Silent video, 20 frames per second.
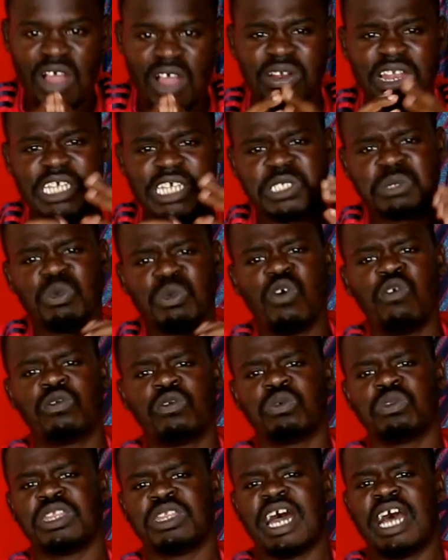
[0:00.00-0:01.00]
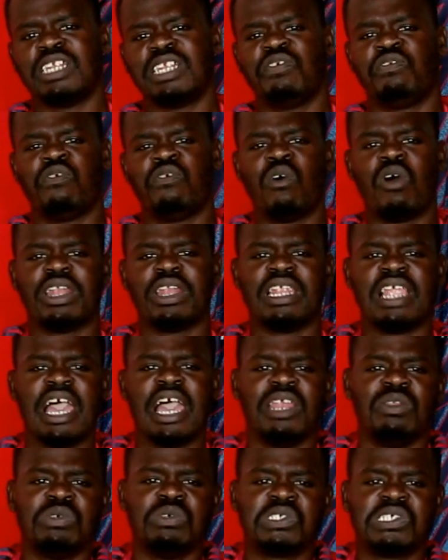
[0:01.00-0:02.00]
Now let's move to that forward
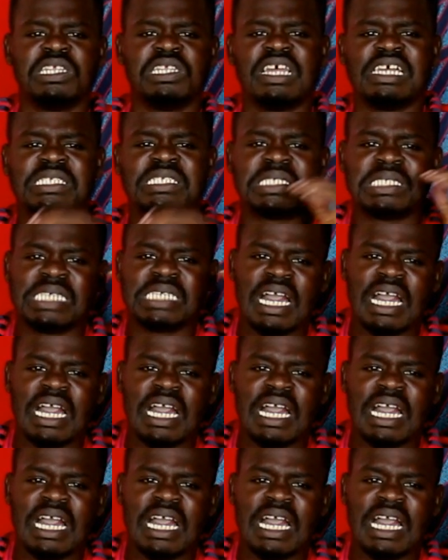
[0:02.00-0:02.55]
line. We see that